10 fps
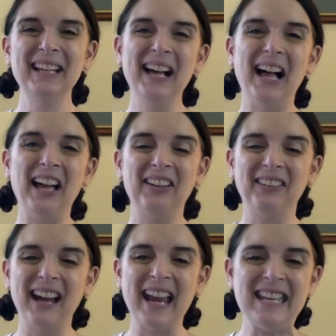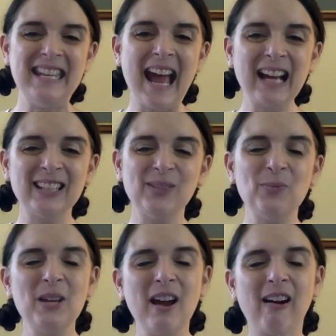All right, next
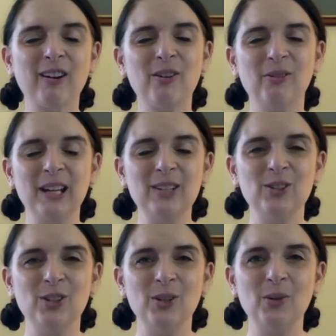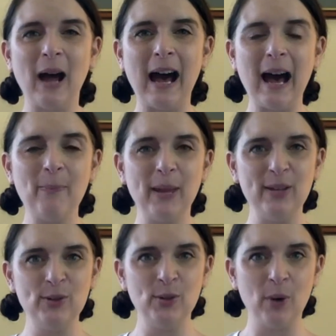we are going to hop
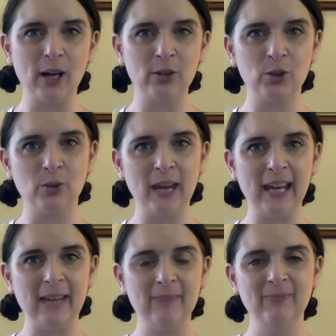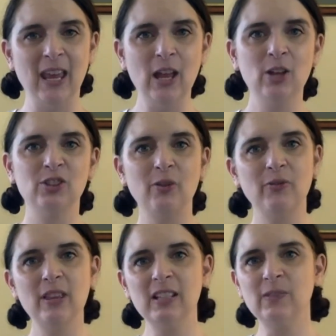into our train. So
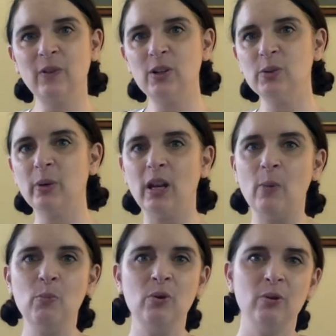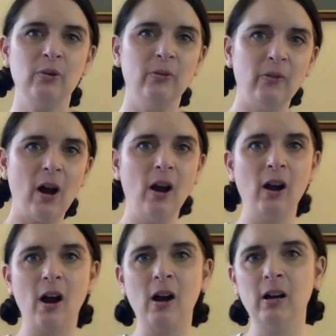for this verse, we're going to move
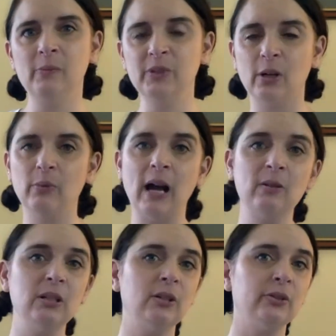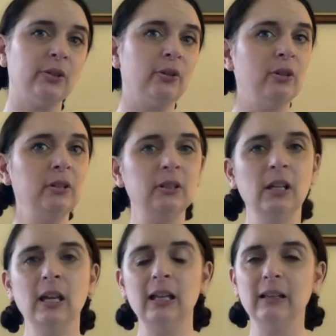our arms around in a circle
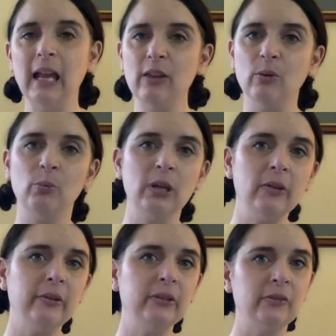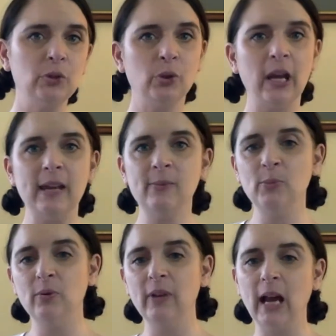like the wheels of a train
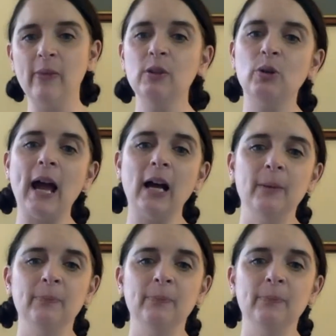moving on the track.